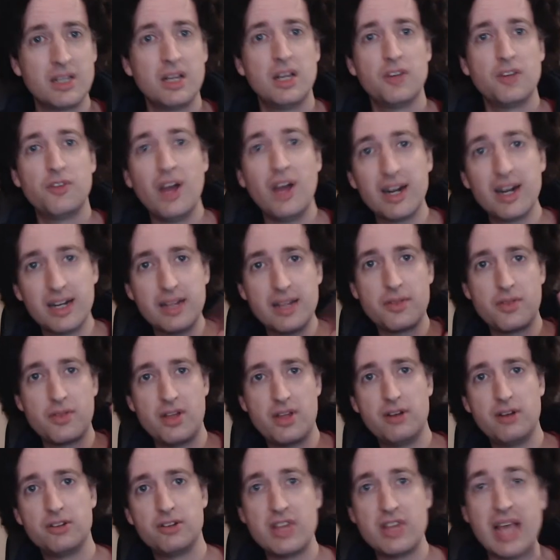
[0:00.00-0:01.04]
Finally,
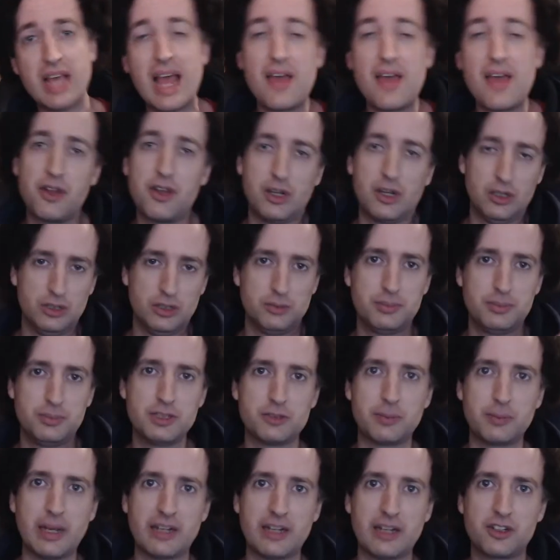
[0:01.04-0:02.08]
there is the ethical
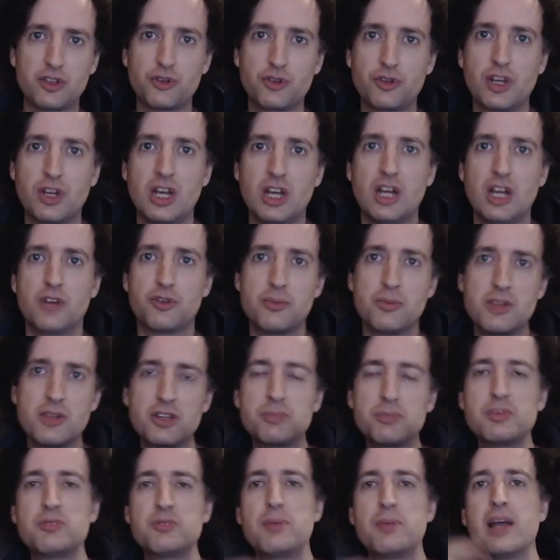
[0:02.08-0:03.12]
perspective. From this
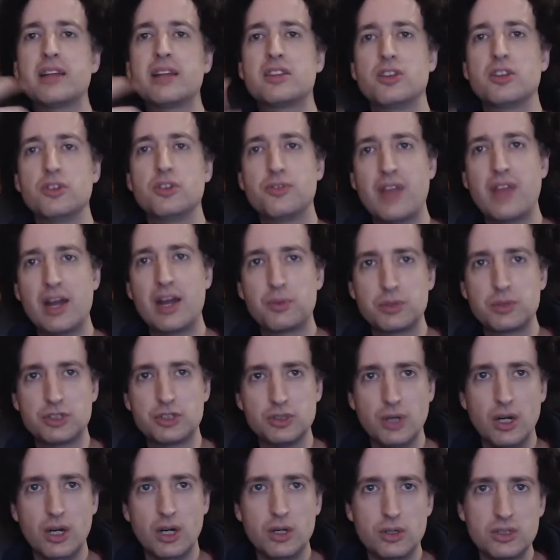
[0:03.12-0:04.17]
perspective, that which
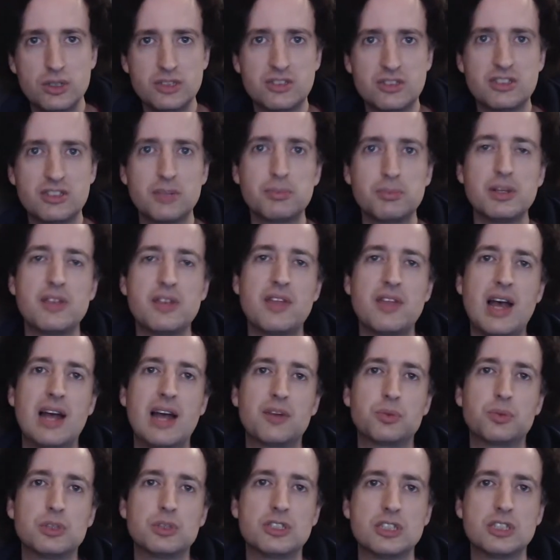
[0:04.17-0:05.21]
you own is simply
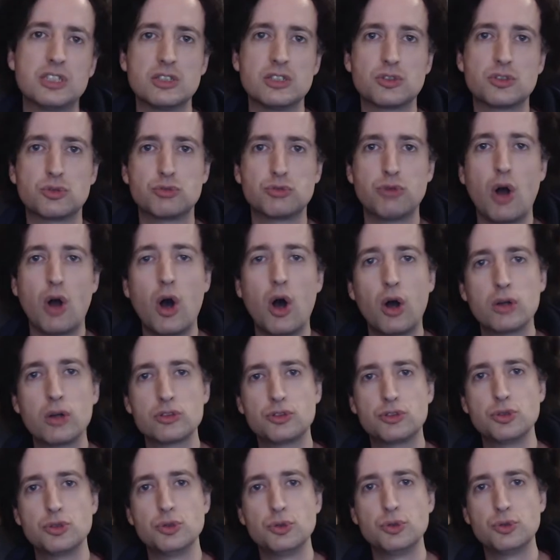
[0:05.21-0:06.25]
that which it is wrong
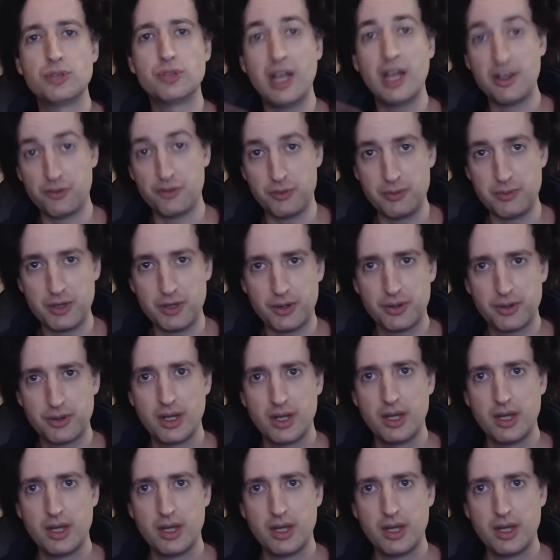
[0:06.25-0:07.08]
to take from you.